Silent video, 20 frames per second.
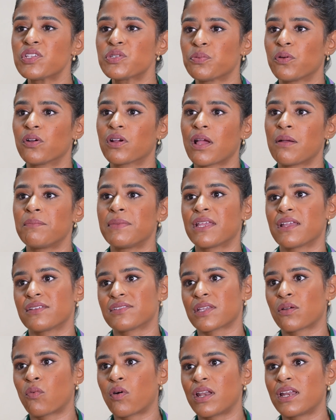this program
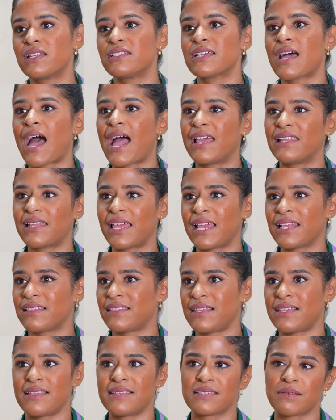because I wanted to
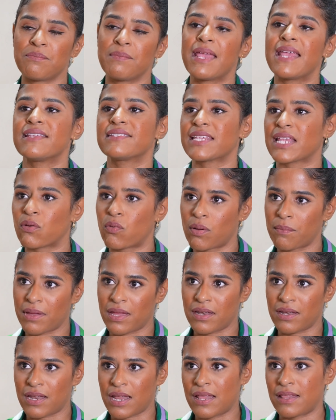highlight these amazing
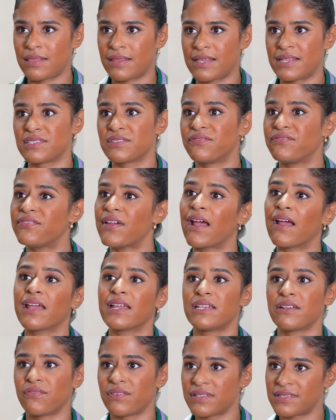women in these
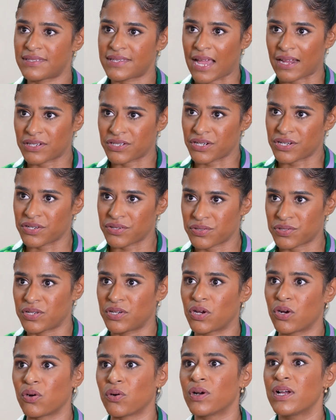very different sectors. You
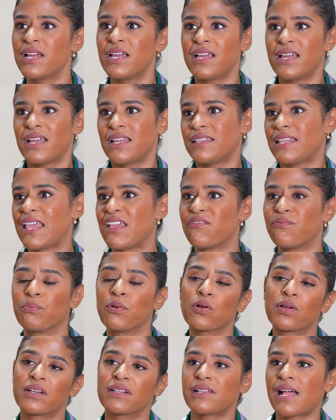know, they've
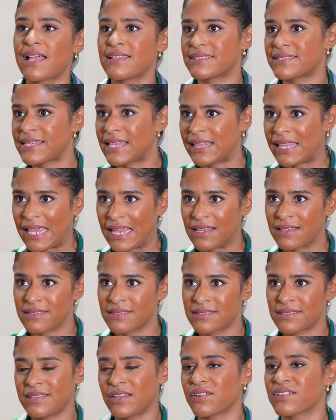broken glass
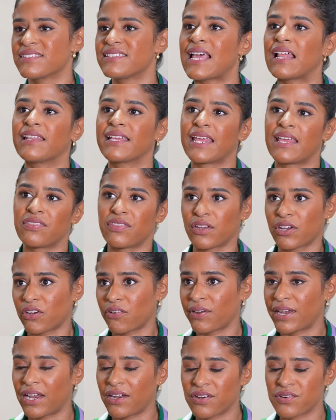ceilings, they're excelling in their
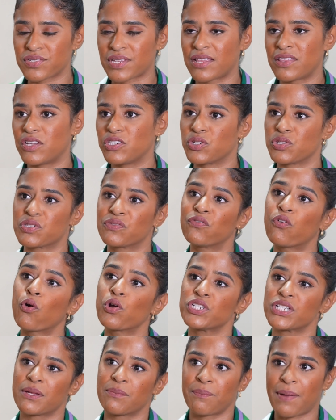careers, and they're just
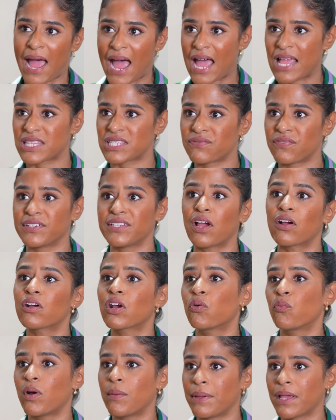forging paths for
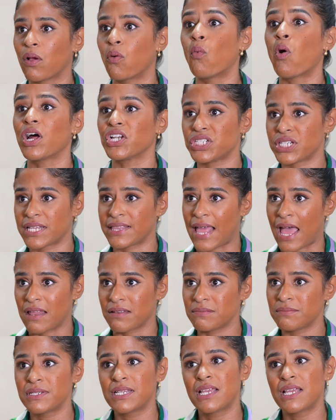younger women watching them.